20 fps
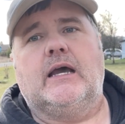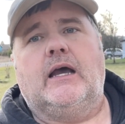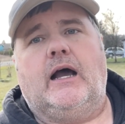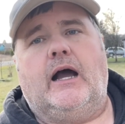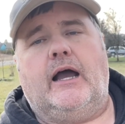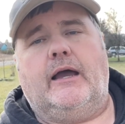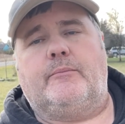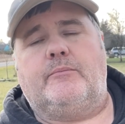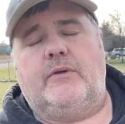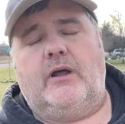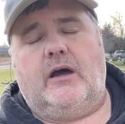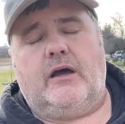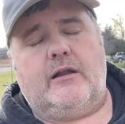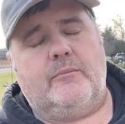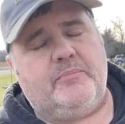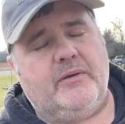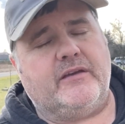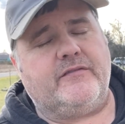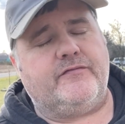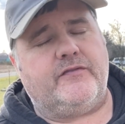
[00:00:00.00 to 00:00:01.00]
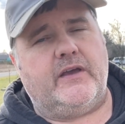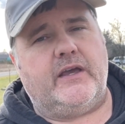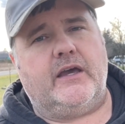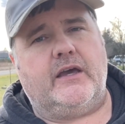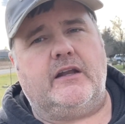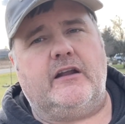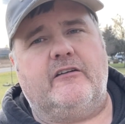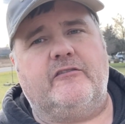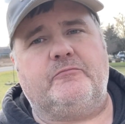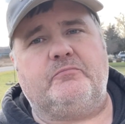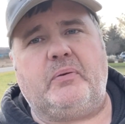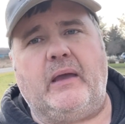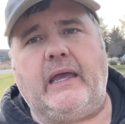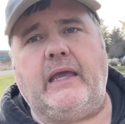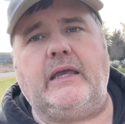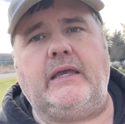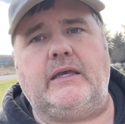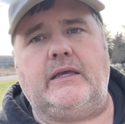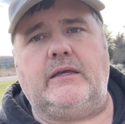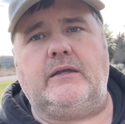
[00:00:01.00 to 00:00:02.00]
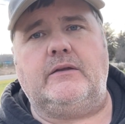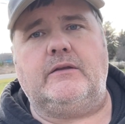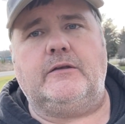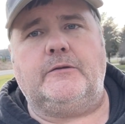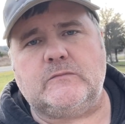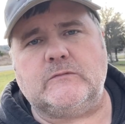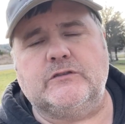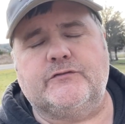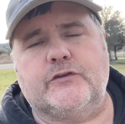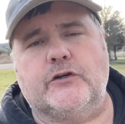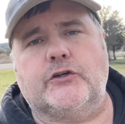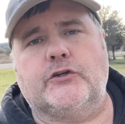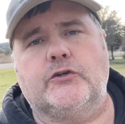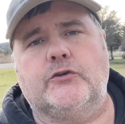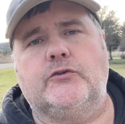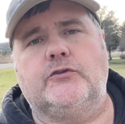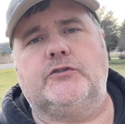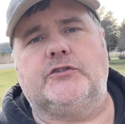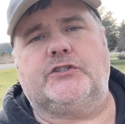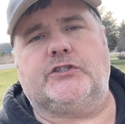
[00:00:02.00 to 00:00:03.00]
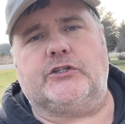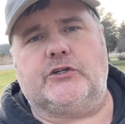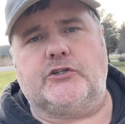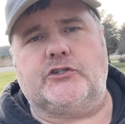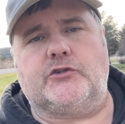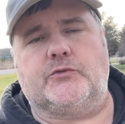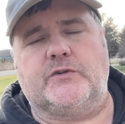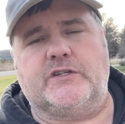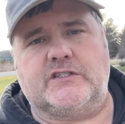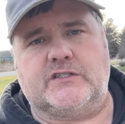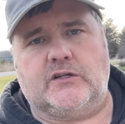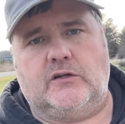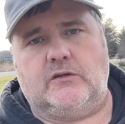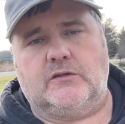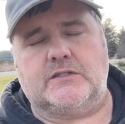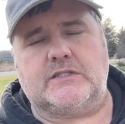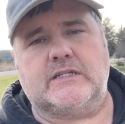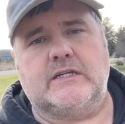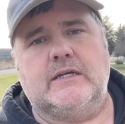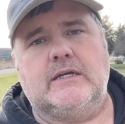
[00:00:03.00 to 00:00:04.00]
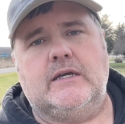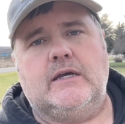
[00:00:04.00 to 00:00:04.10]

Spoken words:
I'm not a big fan of paying for Google search results.